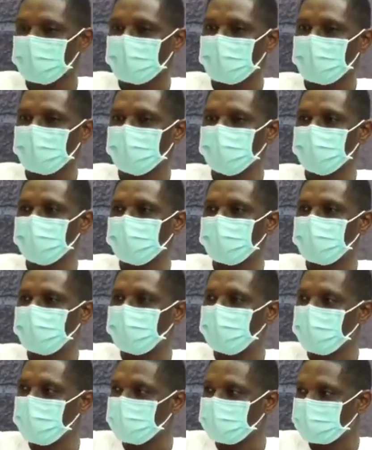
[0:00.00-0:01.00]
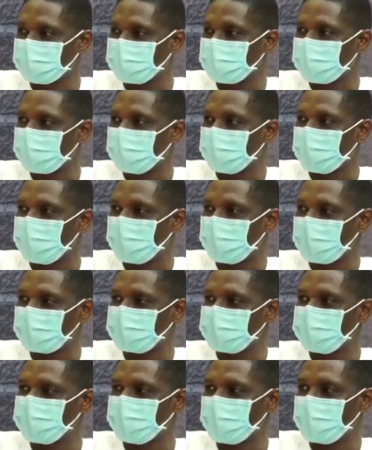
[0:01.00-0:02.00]
you feel that
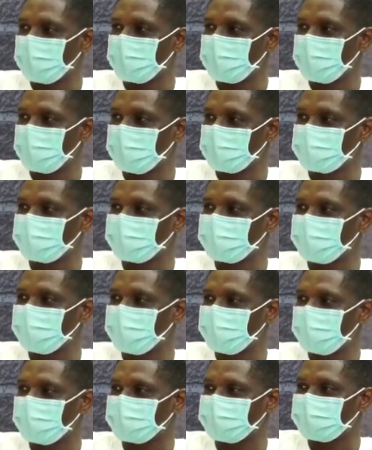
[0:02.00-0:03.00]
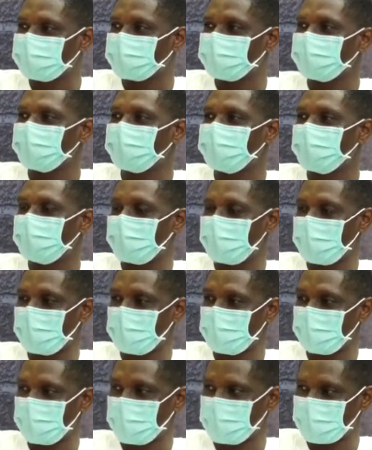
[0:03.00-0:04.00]
you are not yet a
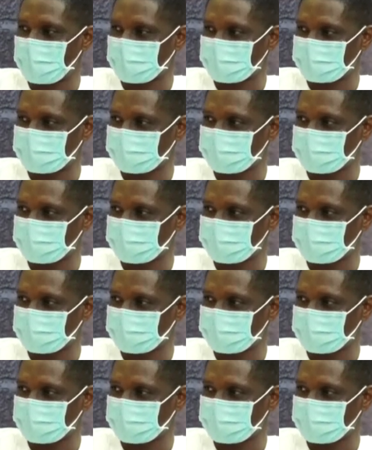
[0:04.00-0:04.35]
parent.